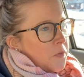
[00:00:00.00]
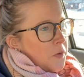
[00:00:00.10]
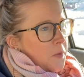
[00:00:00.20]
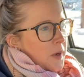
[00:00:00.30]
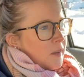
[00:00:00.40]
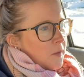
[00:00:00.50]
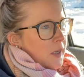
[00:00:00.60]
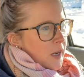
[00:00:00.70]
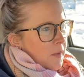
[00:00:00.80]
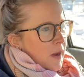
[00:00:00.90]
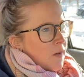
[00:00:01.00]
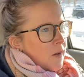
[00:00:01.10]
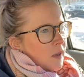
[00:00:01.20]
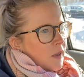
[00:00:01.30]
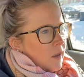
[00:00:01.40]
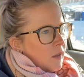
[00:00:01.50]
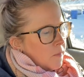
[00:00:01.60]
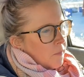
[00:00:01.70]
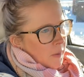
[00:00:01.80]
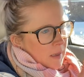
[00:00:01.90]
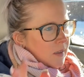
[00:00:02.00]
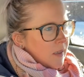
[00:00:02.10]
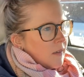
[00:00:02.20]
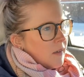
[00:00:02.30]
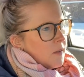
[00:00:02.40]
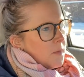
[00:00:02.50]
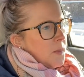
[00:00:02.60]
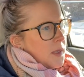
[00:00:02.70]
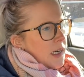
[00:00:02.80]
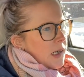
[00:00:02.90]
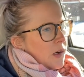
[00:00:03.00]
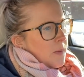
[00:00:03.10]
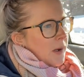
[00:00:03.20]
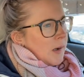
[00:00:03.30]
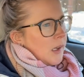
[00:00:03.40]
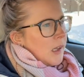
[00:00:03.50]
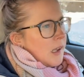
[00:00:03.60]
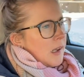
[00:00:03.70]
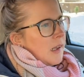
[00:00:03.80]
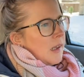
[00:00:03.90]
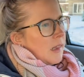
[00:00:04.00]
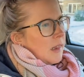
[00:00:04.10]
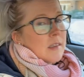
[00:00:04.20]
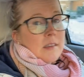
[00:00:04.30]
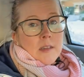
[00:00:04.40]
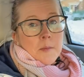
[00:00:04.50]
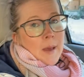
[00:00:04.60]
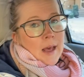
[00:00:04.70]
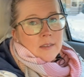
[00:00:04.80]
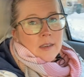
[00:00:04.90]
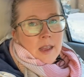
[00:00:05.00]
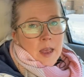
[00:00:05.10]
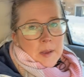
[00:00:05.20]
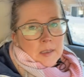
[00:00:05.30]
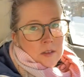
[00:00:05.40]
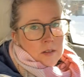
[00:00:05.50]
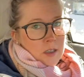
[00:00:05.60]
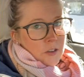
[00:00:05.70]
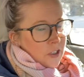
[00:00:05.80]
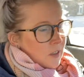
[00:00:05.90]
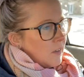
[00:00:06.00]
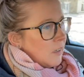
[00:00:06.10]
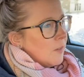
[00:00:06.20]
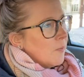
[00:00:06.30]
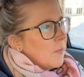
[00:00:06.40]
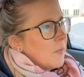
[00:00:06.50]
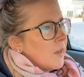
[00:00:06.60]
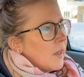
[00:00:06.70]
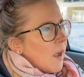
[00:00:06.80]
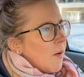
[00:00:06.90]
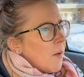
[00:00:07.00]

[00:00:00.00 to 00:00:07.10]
for quite some time now, basically since the moment that I heard about it. This is the Mazda MX-30 GT. Now,